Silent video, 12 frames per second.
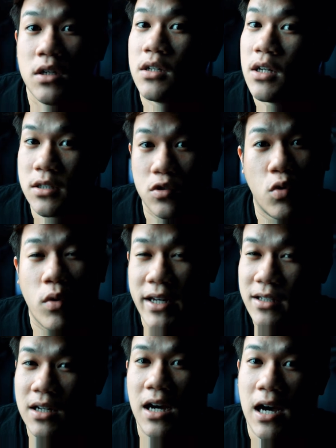that's
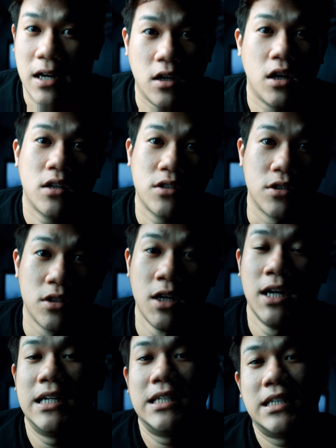quite the high honor.
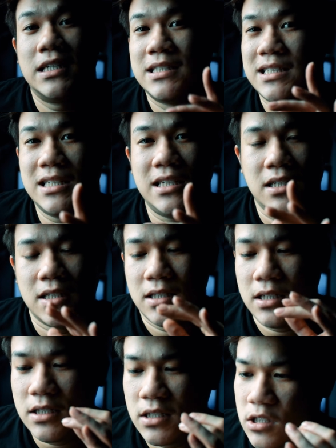See,
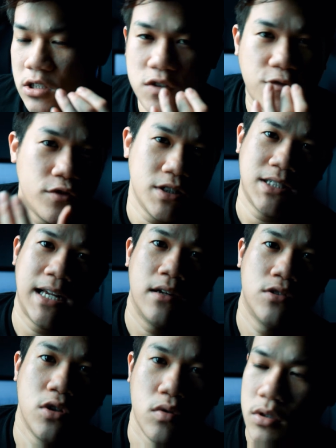these are just
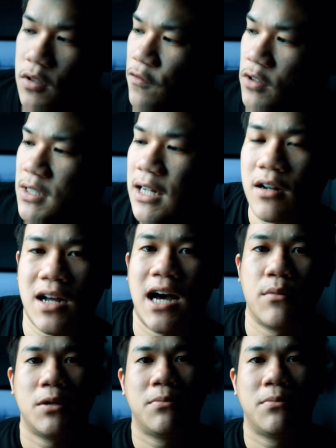freestyle jokes, freestyle comedy,